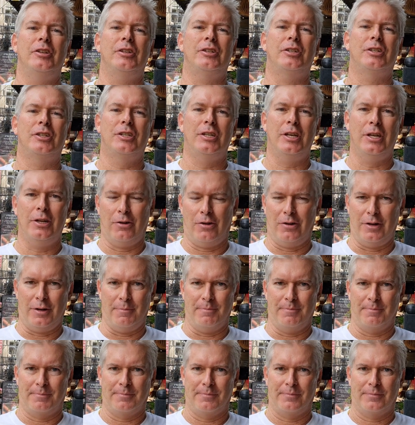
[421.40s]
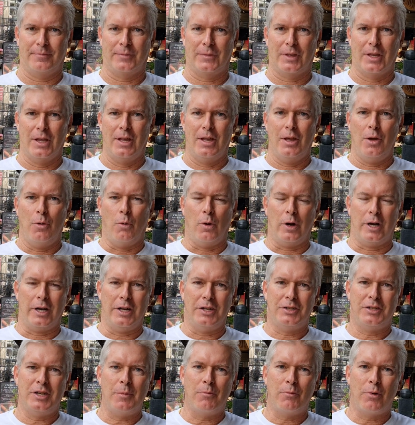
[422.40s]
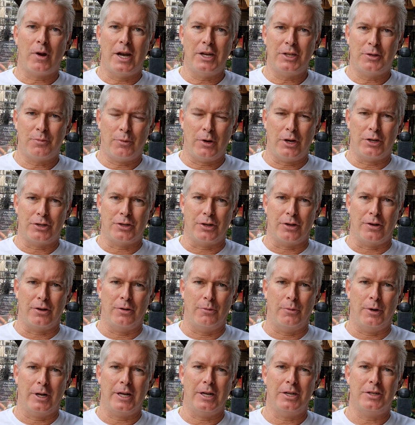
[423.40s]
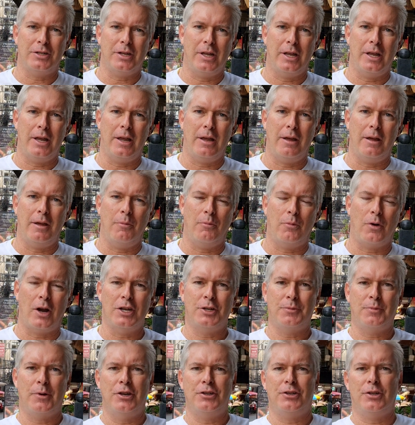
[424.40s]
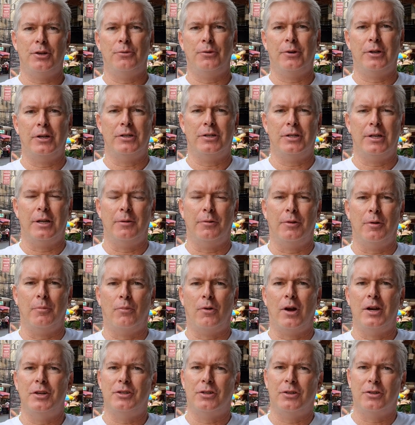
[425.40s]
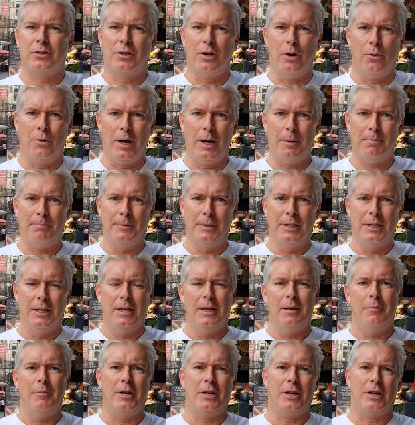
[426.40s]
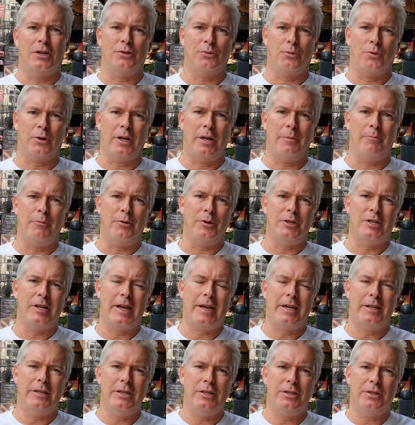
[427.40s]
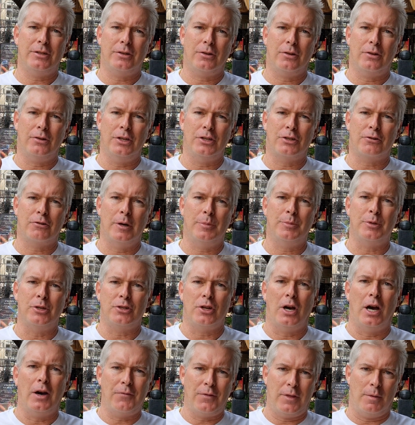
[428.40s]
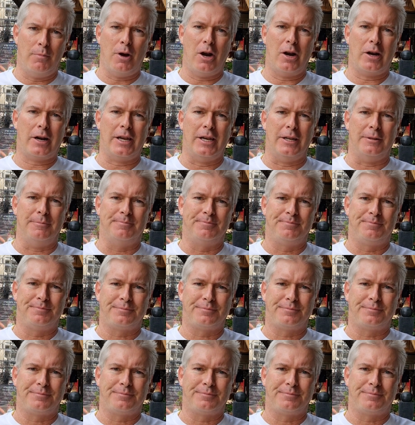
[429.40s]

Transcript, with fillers: just sit on them. We're gonna see price pressure. We're gonna see price pressure. We're gonna see the prices go up because we're taking these cryptos off the market